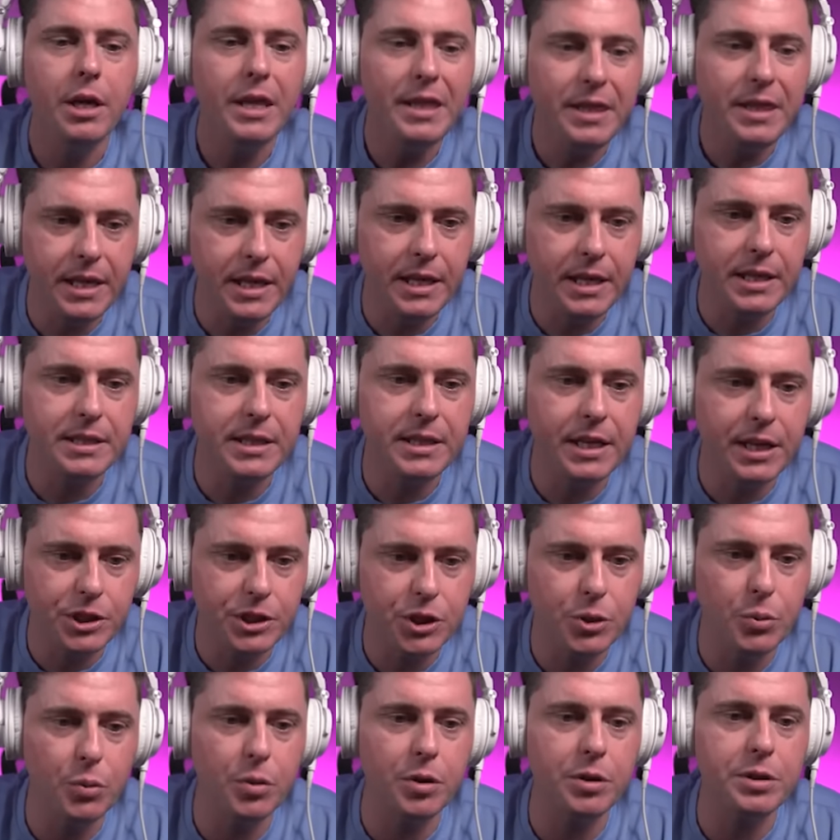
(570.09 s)
These
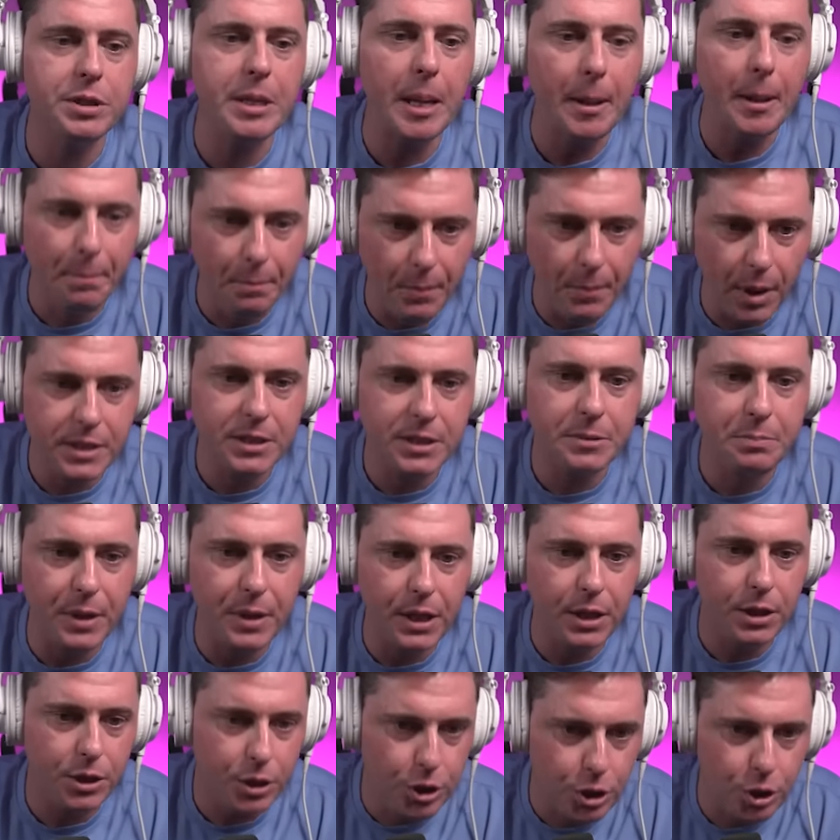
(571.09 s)
issuers must
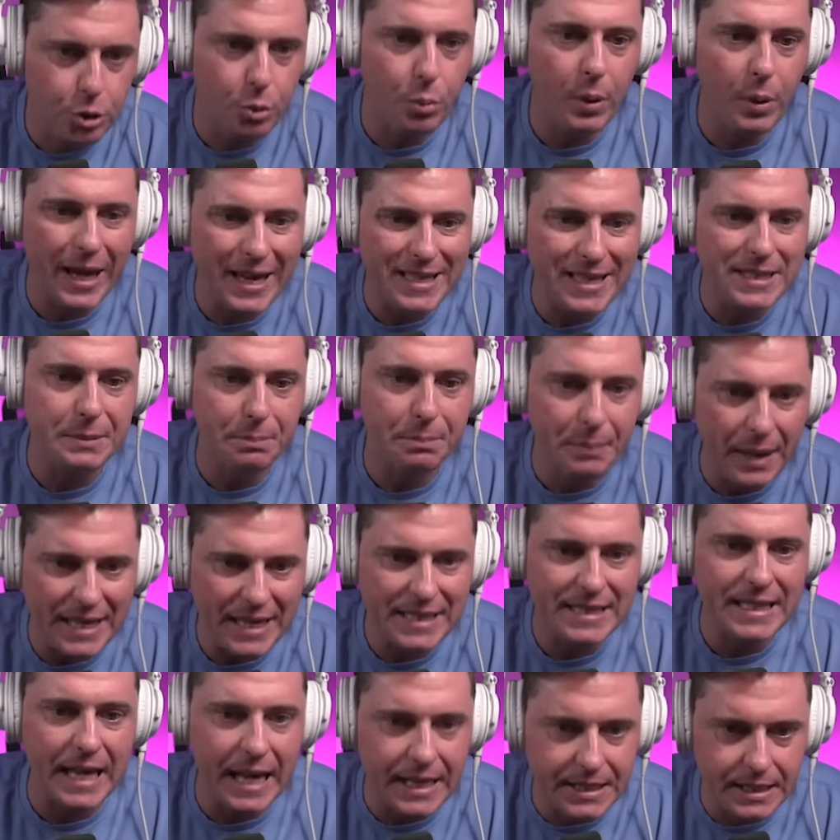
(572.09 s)
be US
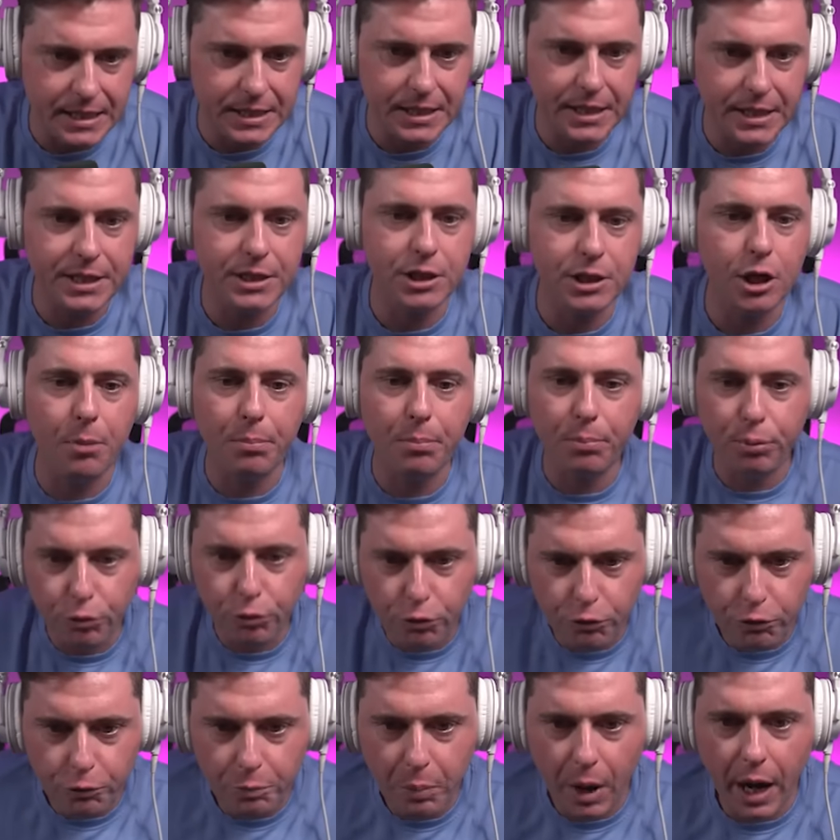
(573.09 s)
based entities
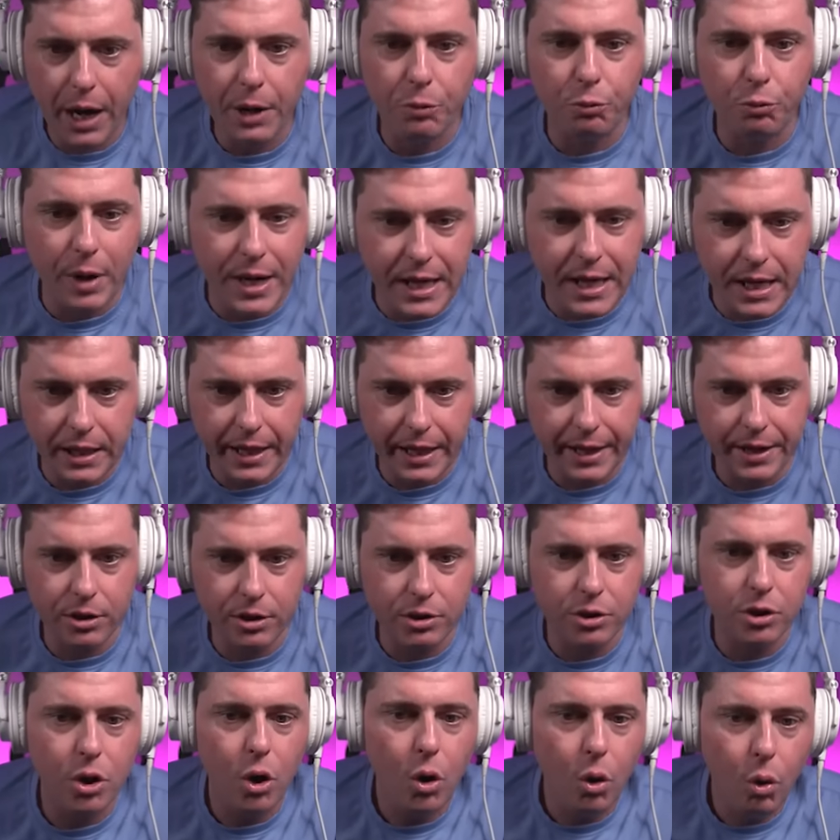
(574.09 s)
approved by
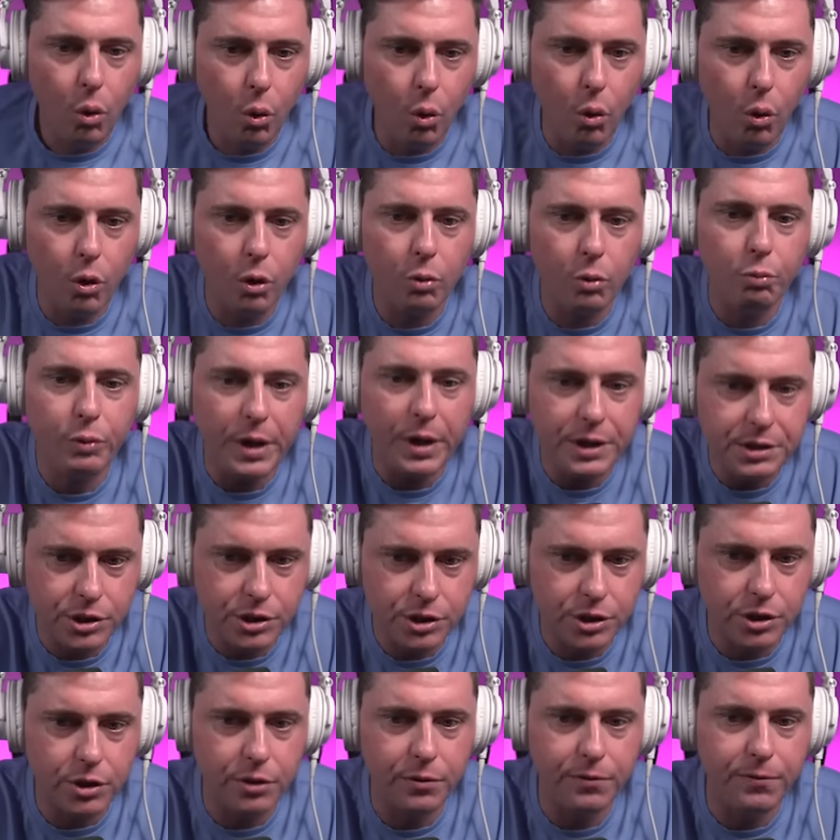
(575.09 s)
regulators or
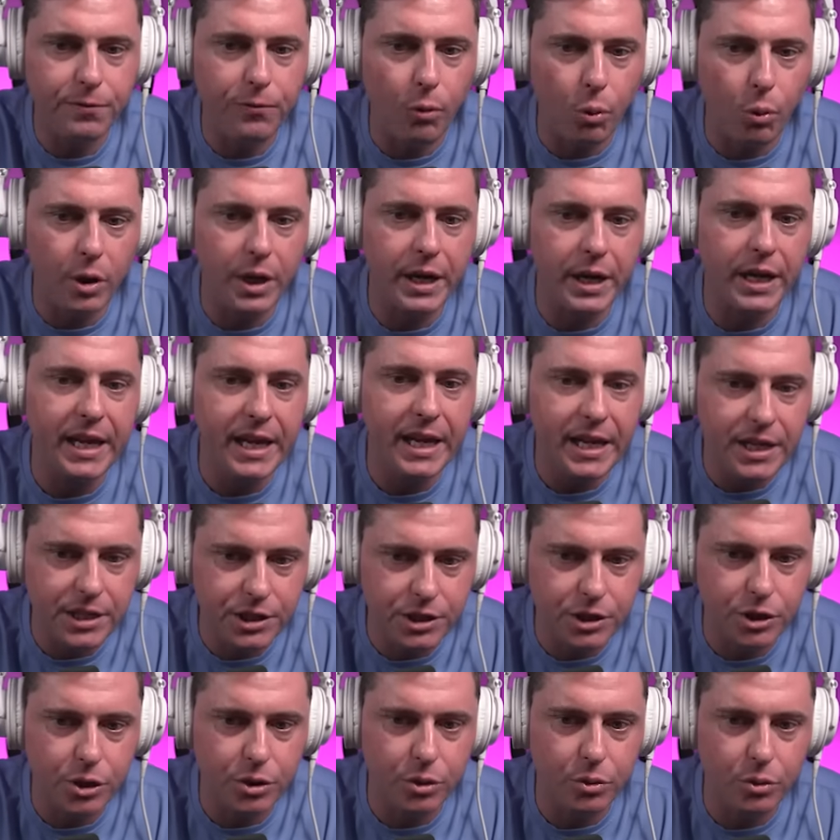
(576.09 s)
registered foreign
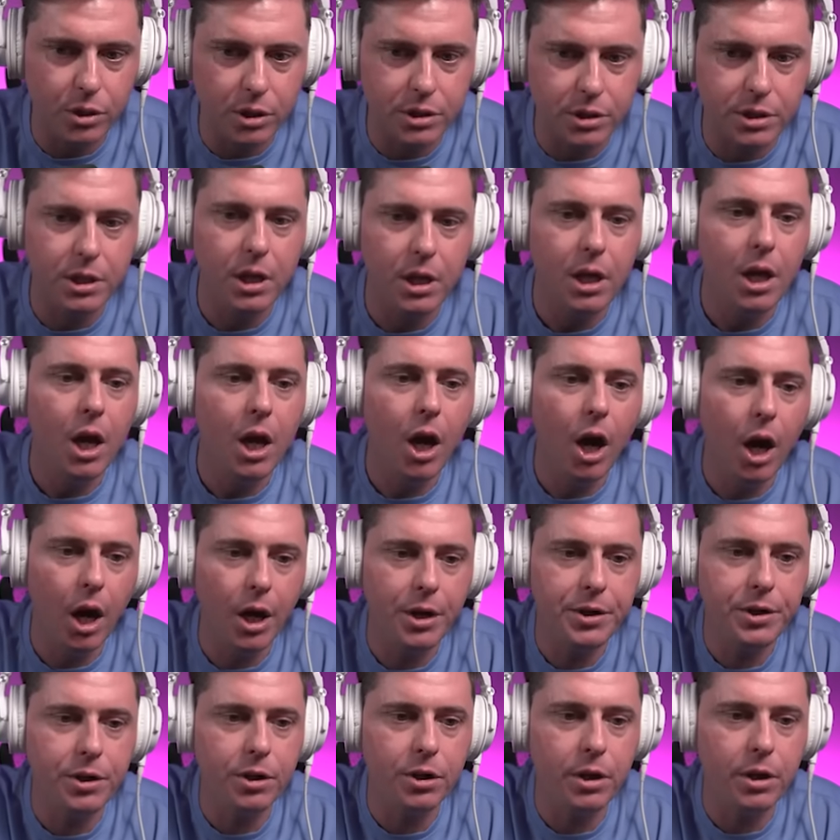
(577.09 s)
issuers
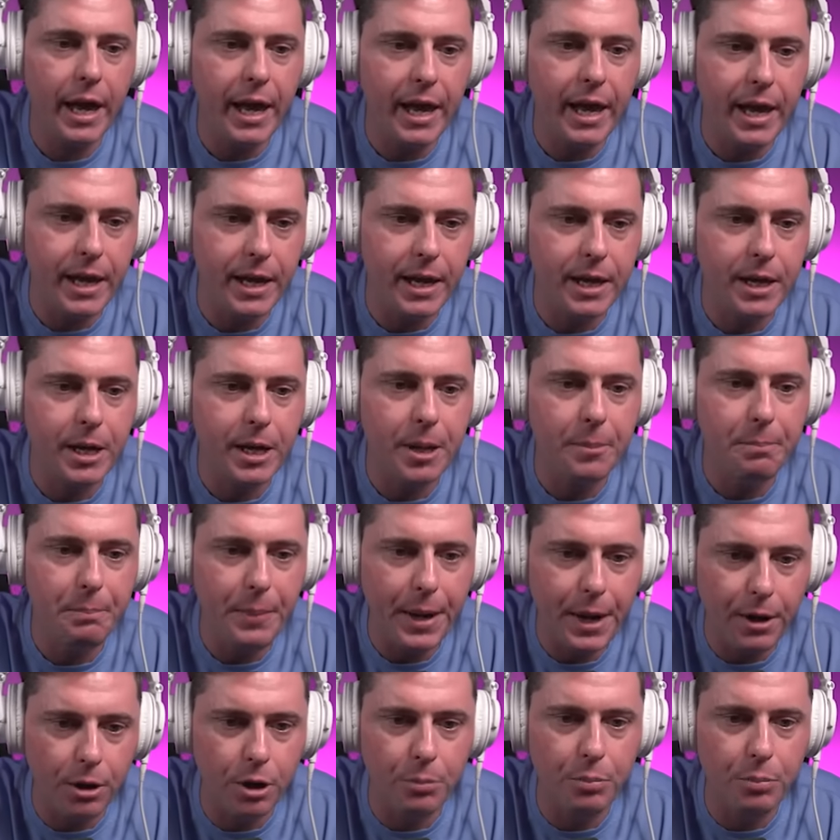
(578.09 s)
under a
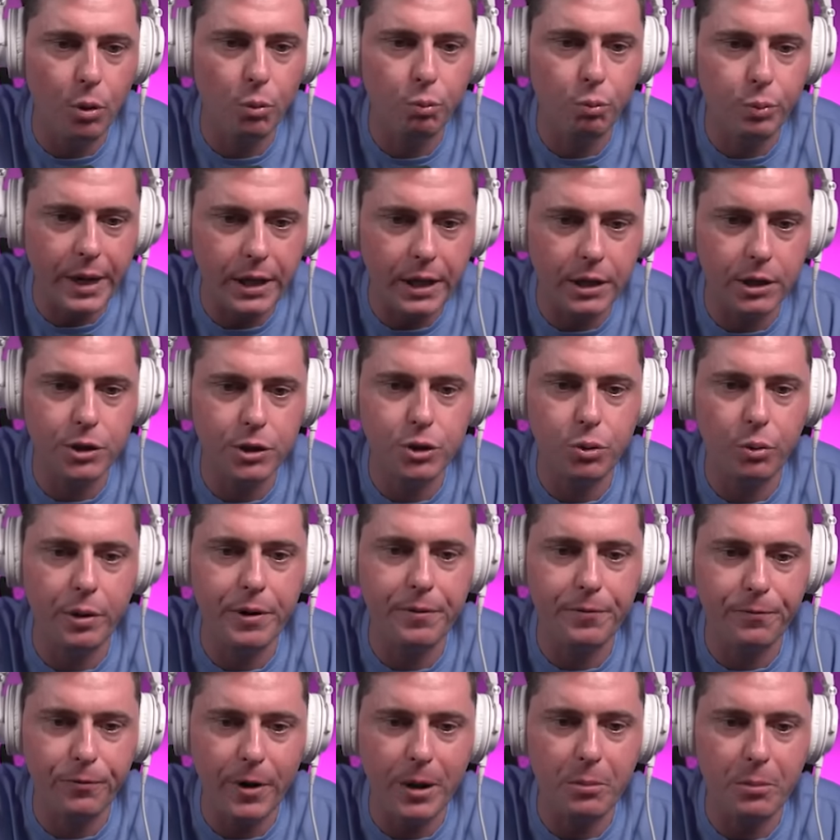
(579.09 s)
comparable regulatory
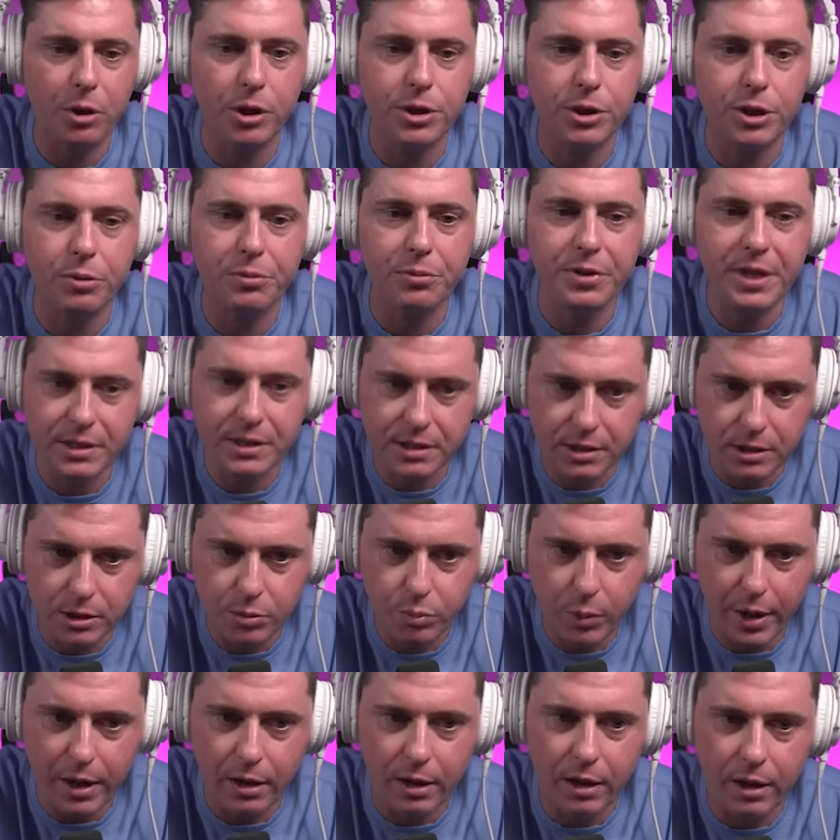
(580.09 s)
framework. So this is
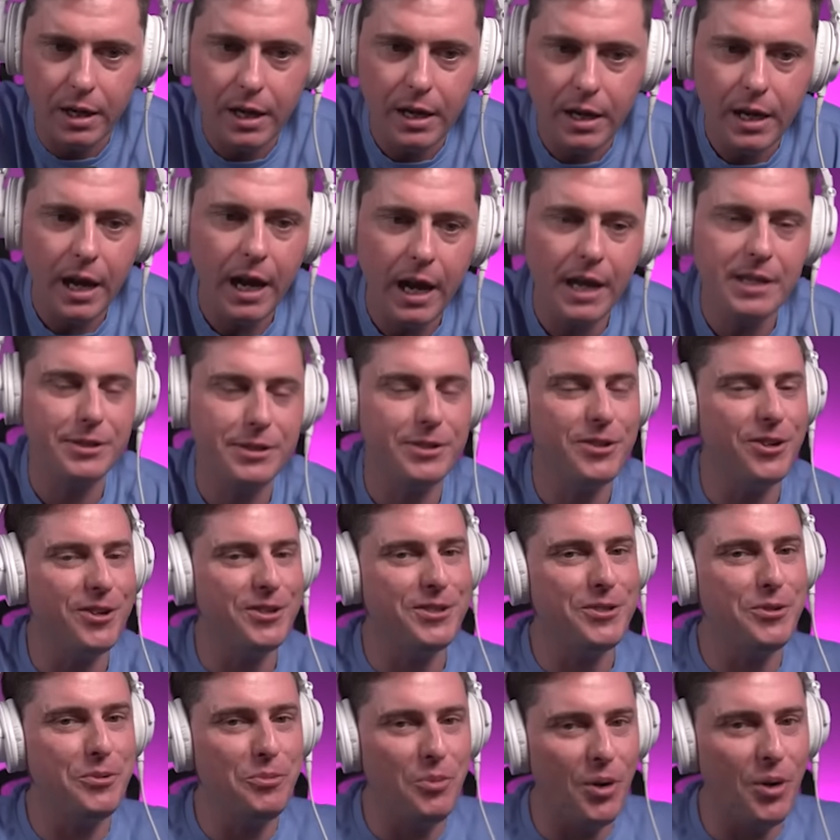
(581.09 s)
where I
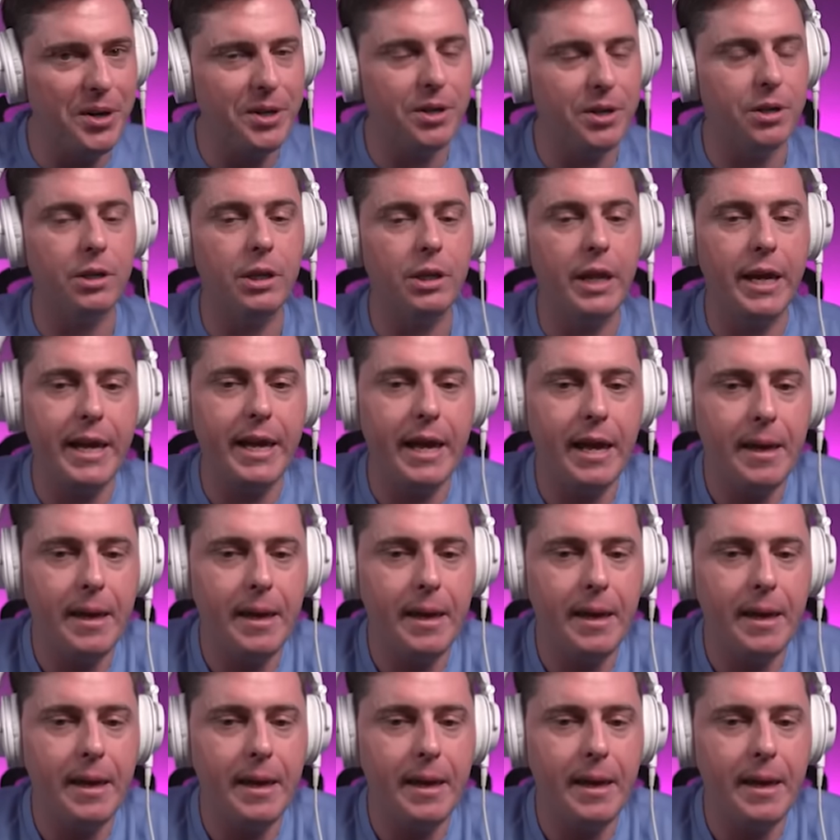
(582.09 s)
start to wonder,